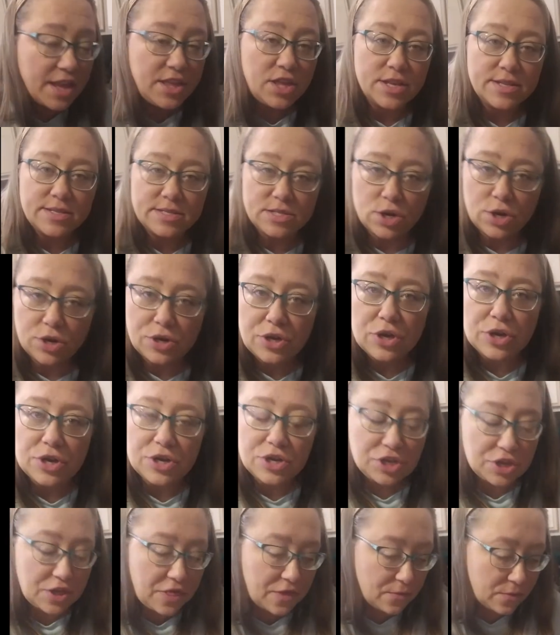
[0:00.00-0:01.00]
onions are
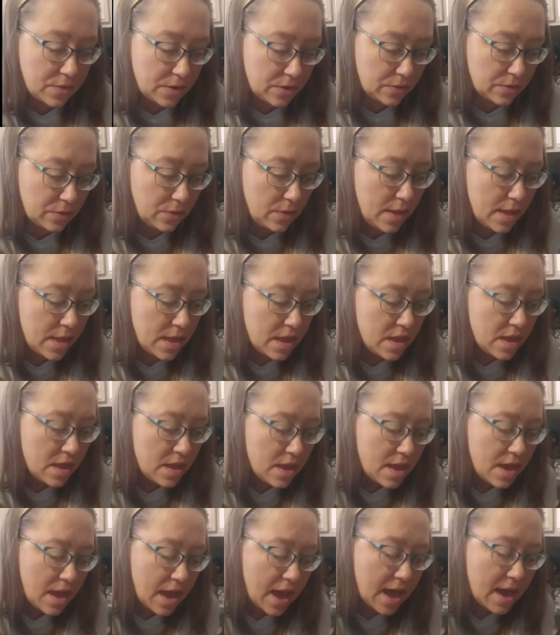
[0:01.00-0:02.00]
cooked through.
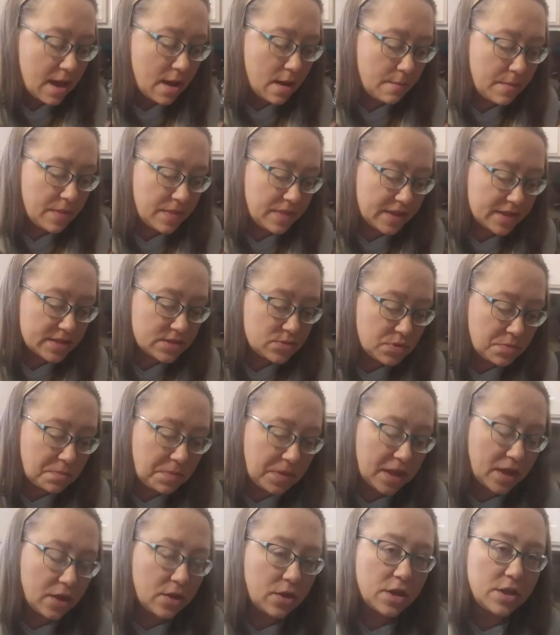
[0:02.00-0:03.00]
This would
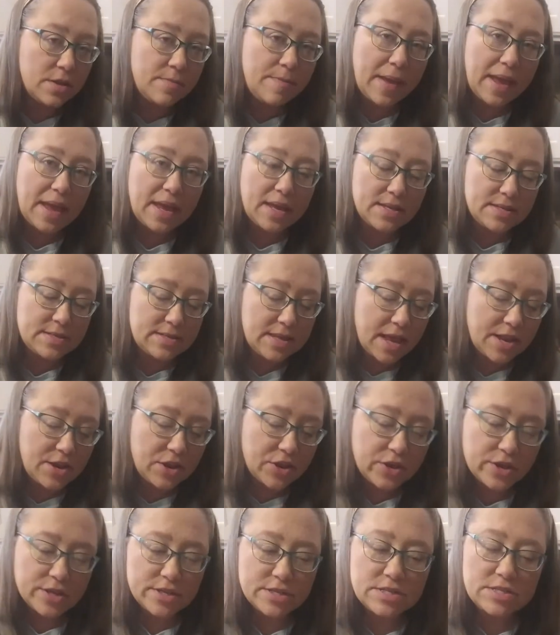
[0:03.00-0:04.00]
be a good base and a
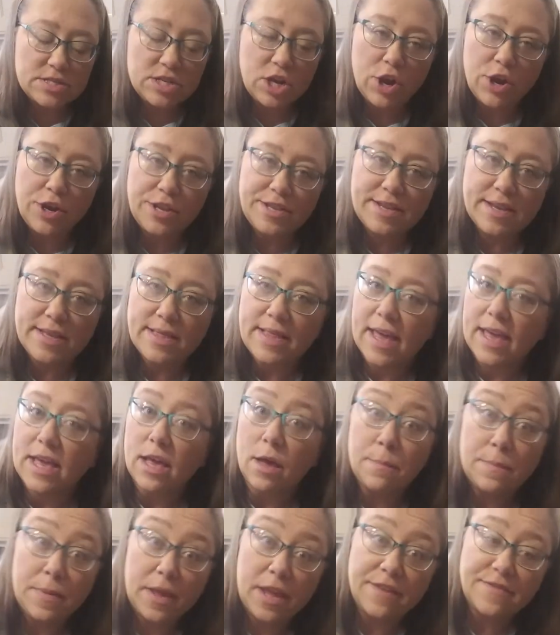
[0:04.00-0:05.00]
good start to like
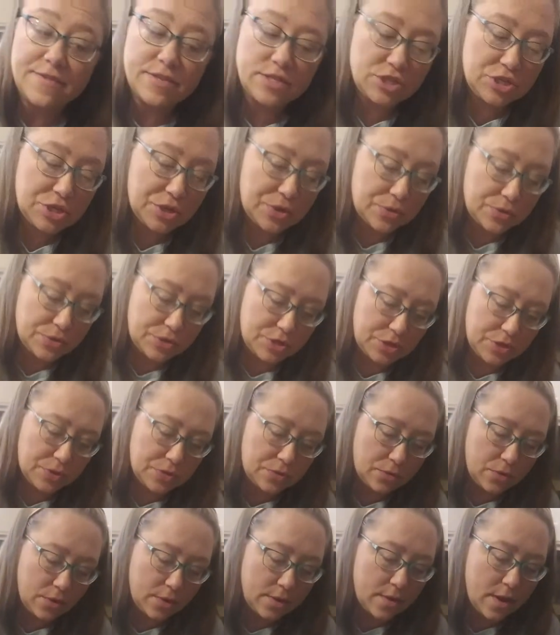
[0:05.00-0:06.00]
a beef stew
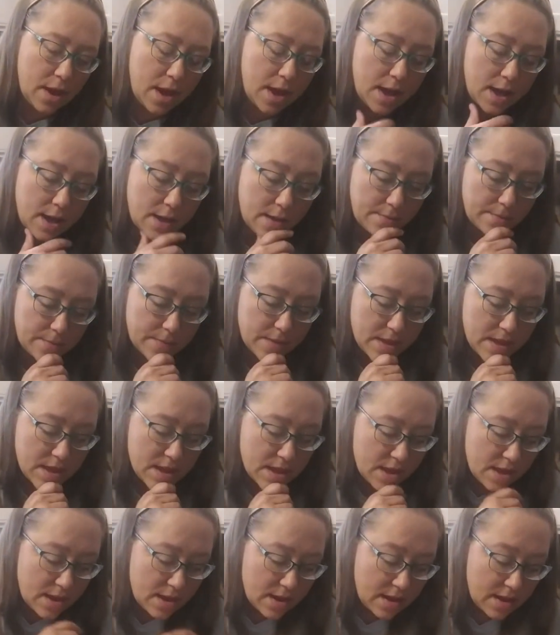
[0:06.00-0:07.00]
too.
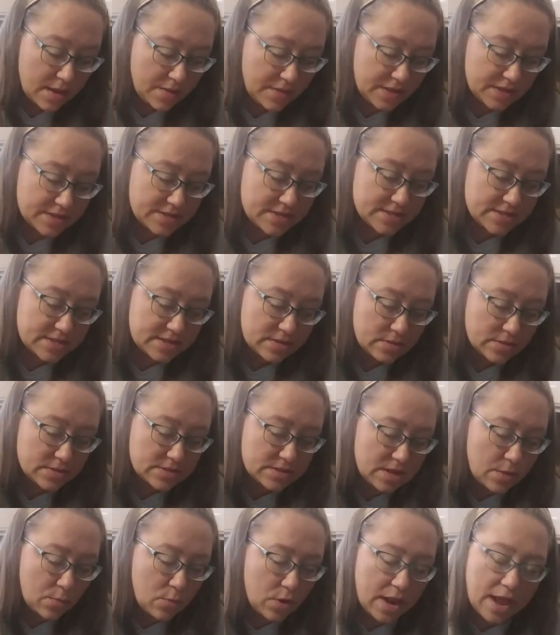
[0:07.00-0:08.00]
This is
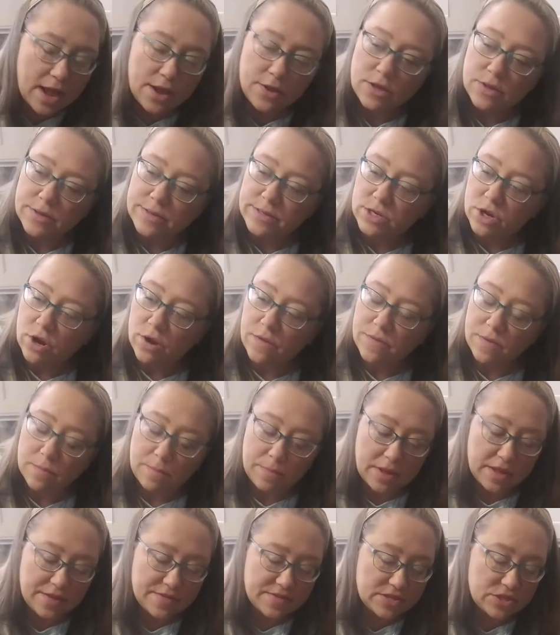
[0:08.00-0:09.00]
somewhat how you start the
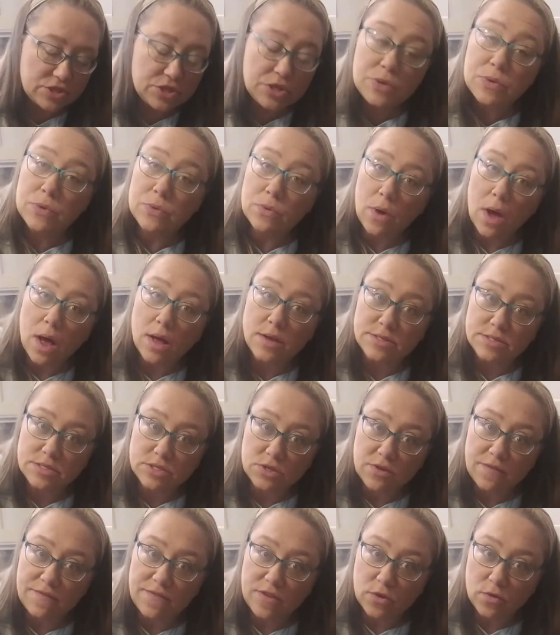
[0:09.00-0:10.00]
beef stew
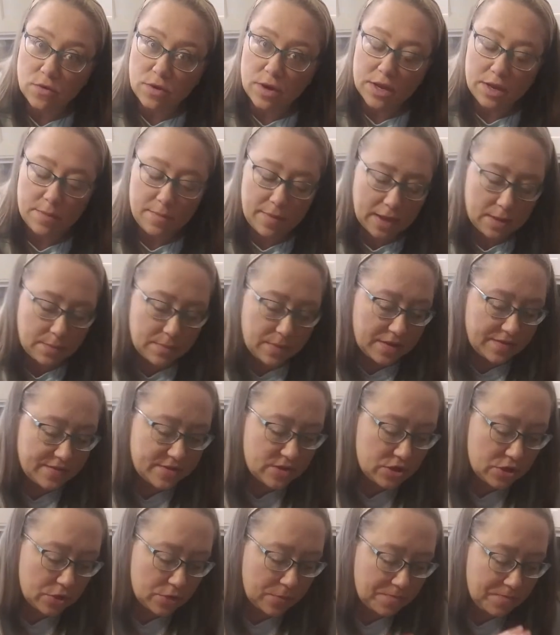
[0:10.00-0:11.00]
also if you were going to make beef
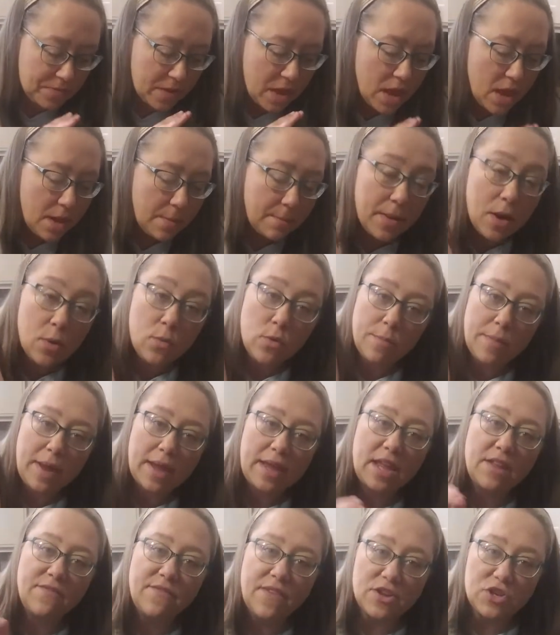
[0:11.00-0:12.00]
stew. But we're
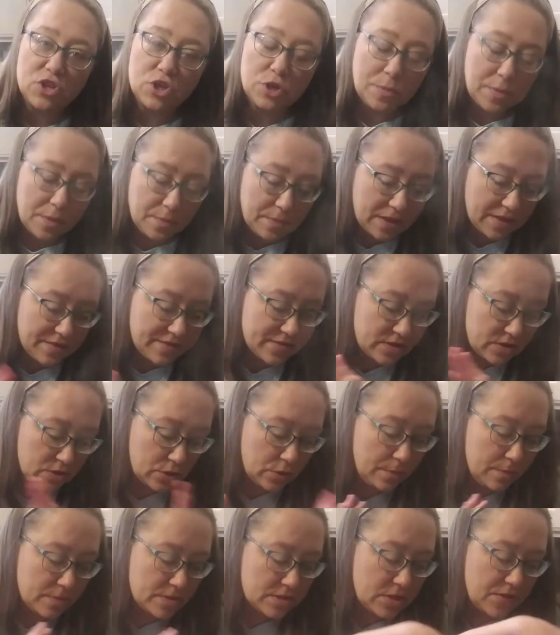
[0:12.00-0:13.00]
making vegetable beef
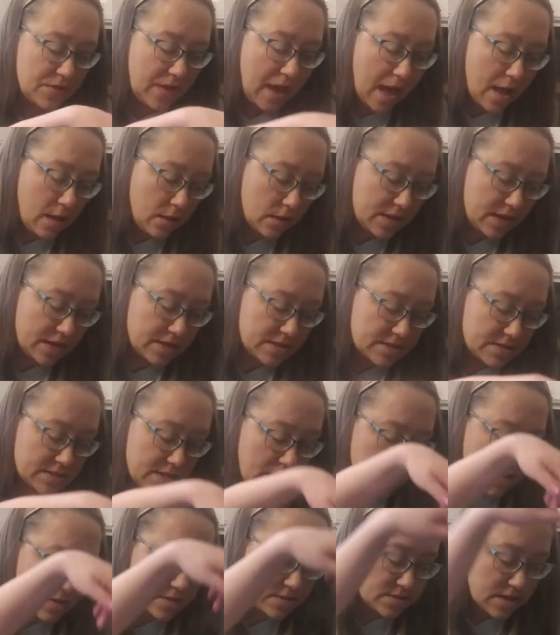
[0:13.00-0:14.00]
soup, so the elk
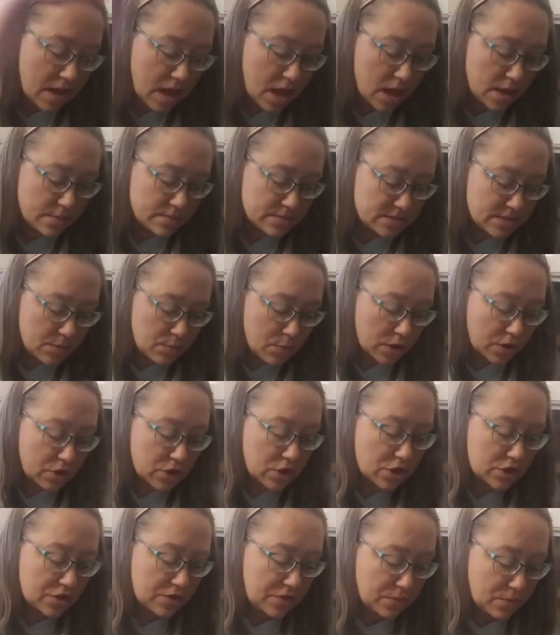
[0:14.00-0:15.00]
is somewhat
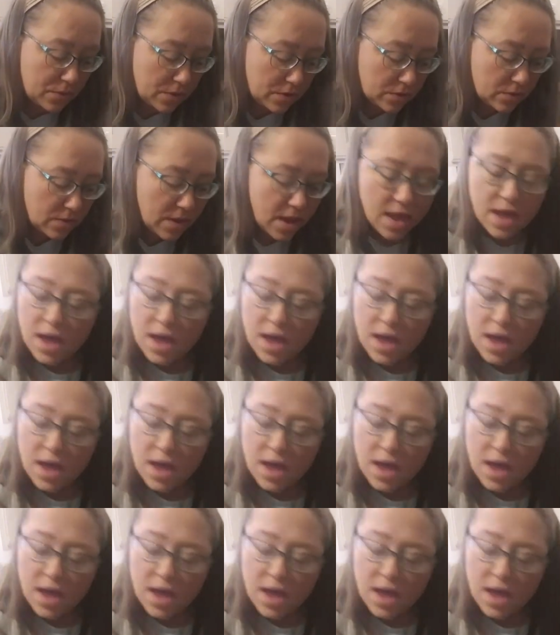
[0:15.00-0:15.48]
cooked through.